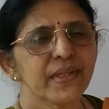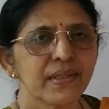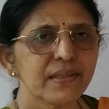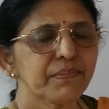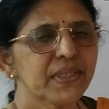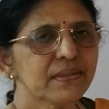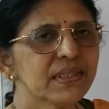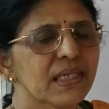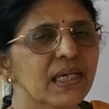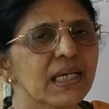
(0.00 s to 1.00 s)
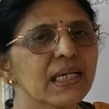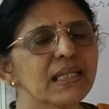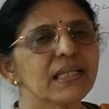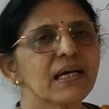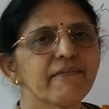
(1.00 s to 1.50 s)
That means
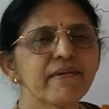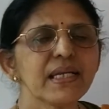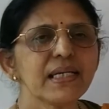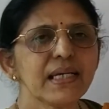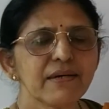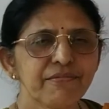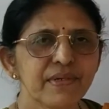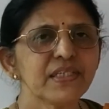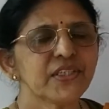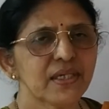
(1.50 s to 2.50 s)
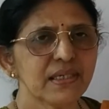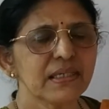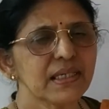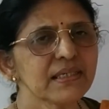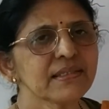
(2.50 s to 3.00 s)
in the very
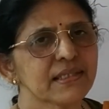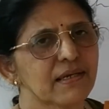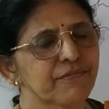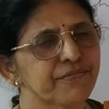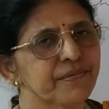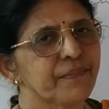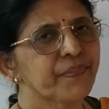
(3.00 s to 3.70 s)
definition itself,